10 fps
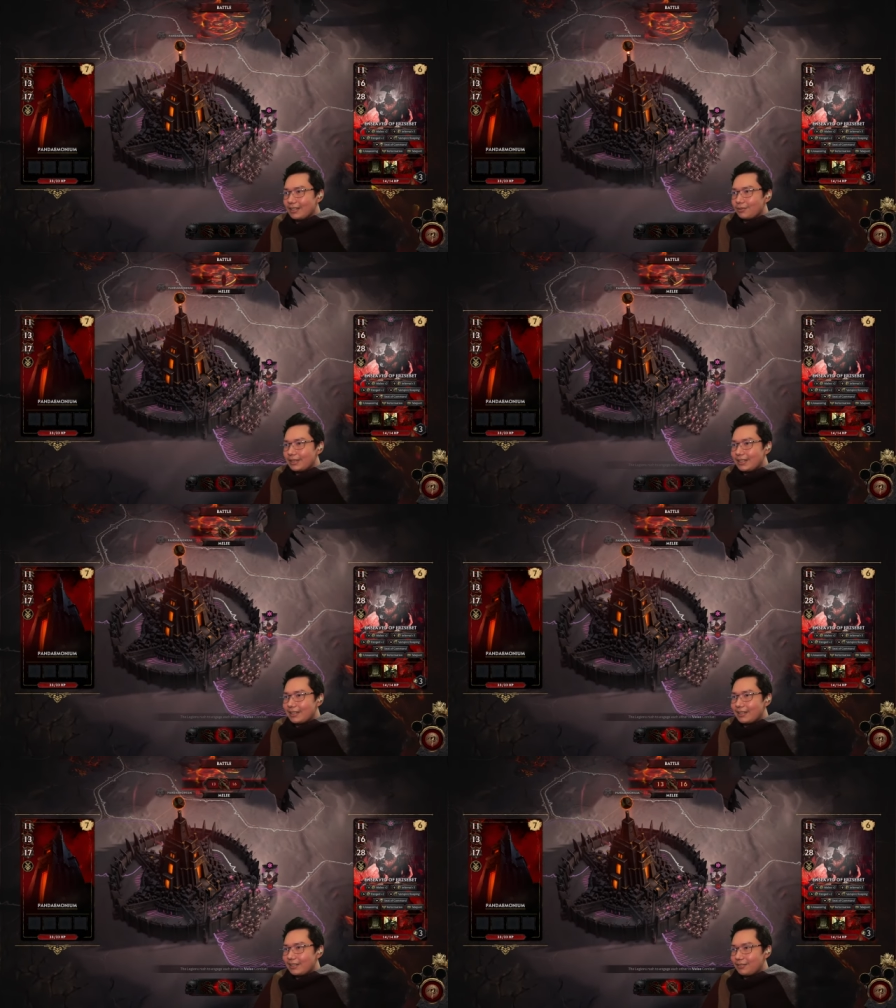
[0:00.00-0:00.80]
We deal
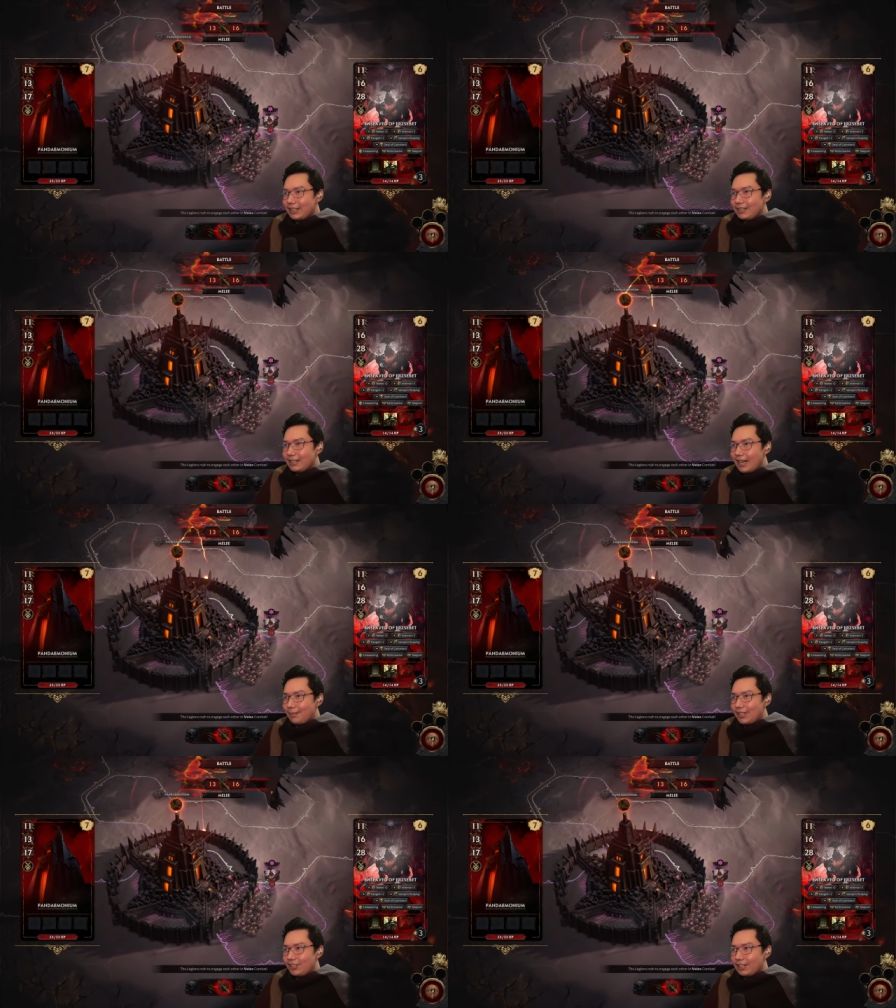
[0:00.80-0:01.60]
three
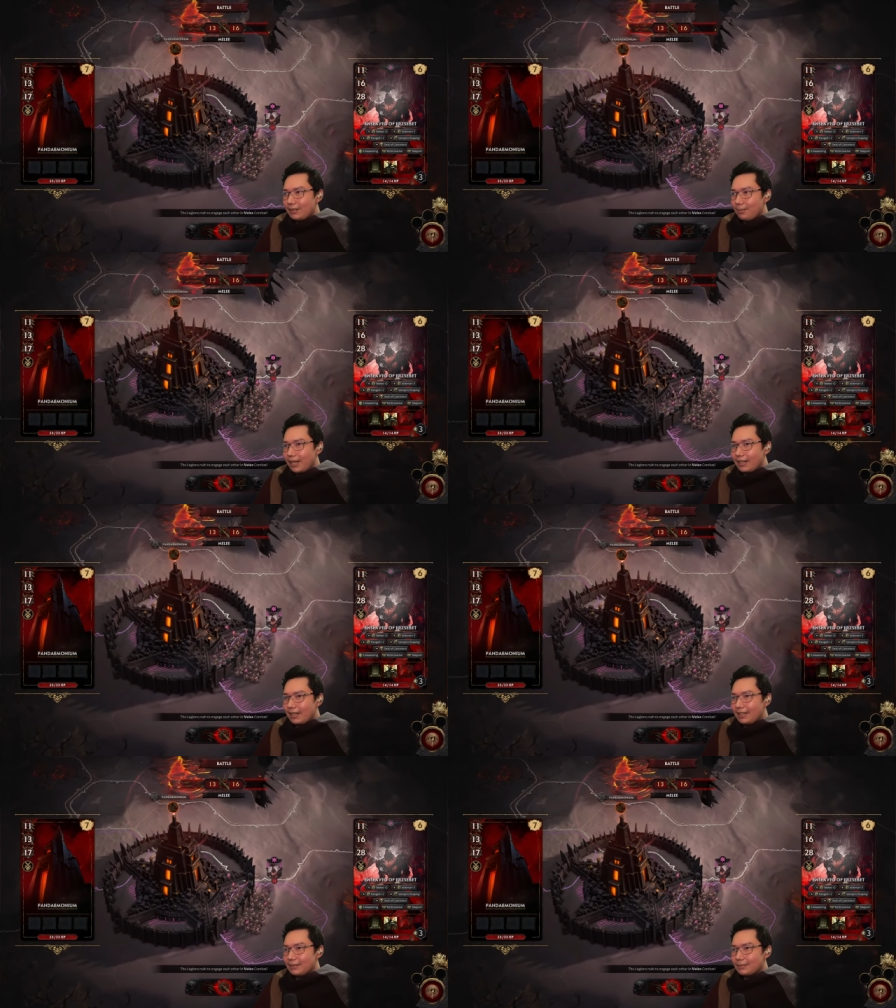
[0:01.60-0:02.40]
damage in
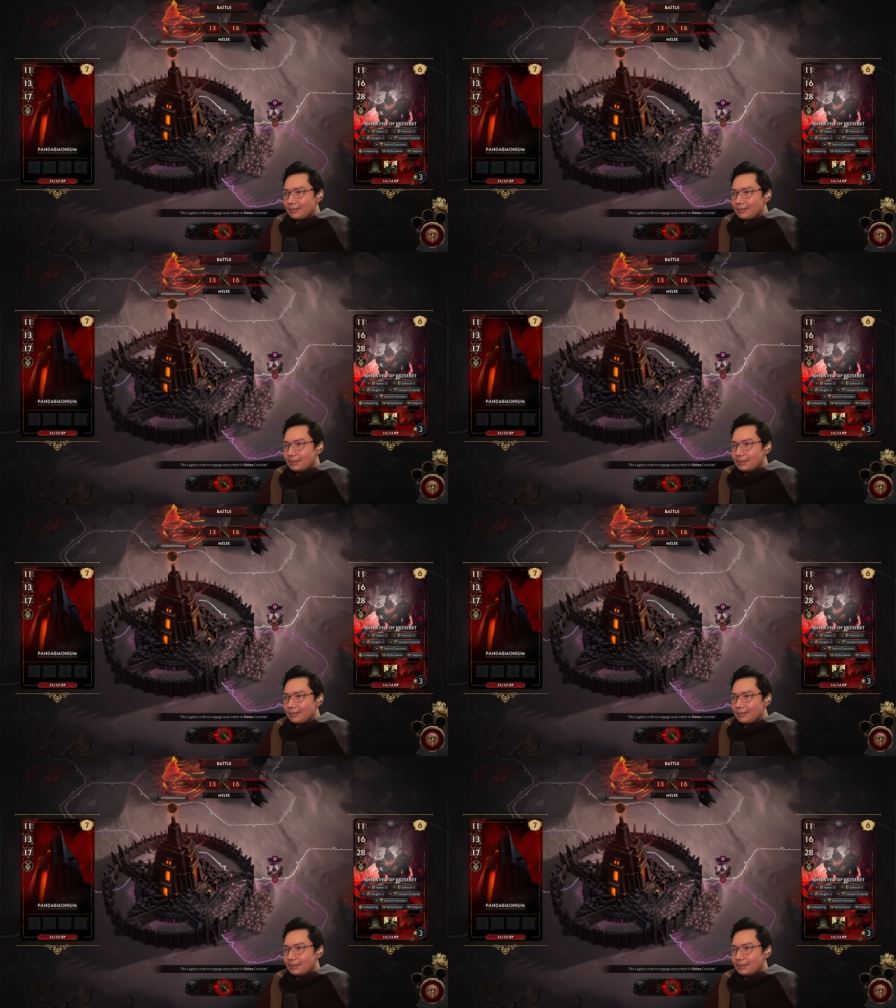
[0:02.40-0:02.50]
melee.